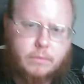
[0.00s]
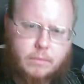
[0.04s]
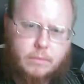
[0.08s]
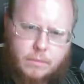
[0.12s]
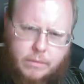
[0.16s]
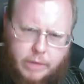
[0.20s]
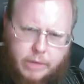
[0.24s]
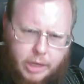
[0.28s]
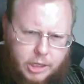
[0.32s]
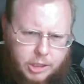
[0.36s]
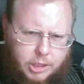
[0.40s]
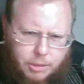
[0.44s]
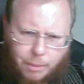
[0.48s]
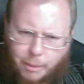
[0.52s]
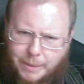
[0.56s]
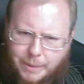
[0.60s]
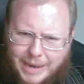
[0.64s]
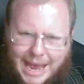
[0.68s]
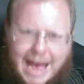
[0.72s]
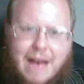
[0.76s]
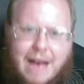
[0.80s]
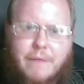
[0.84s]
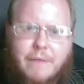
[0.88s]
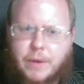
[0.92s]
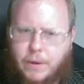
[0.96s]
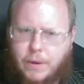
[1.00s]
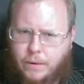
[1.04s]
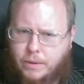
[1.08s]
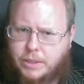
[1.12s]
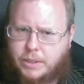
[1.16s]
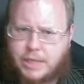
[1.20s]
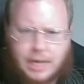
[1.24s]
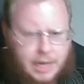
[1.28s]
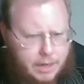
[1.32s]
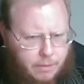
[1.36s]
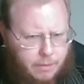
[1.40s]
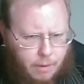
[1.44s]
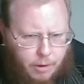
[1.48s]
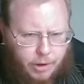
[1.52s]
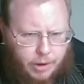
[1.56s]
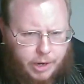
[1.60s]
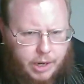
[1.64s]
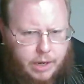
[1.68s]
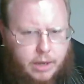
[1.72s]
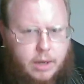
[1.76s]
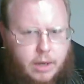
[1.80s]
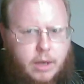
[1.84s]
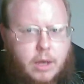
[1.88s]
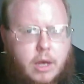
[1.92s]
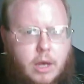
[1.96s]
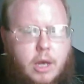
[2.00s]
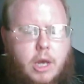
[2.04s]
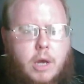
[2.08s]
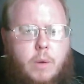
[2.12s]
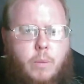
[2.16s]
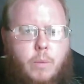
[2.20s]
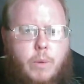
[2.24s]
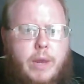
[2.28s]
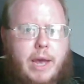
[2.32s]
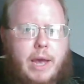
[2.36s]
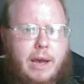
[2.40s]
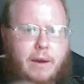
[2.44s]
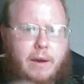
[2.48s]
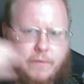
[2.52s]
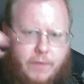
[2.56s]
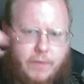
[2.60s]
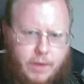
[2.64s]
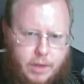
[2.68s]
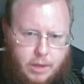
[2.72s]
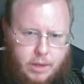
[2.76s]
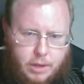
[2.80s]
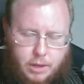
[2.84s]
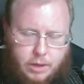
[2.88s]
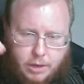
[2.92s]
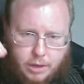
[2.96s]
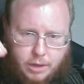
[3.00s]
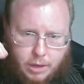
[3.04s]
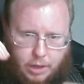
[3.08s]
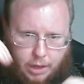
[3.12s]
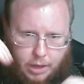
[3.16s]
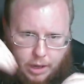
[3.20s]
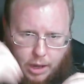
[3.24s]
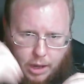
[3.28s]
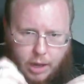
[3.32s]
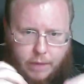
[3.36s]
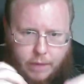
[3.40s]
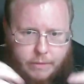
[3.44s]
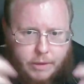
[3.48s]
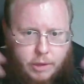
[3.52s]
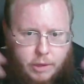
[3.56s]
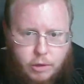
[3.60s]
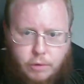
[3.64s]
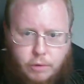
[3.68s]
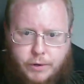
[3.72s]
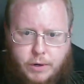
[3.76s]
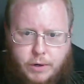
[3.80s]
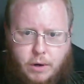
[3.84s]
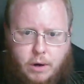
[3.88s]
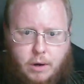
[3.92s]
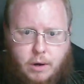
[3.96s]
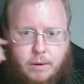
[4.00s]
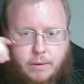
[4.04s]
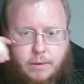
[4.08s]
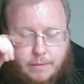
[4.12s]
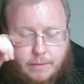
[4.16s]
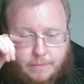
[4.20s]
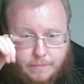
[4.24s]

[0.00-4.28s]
And so what we have here is a hierarchy. We have Iluvatar.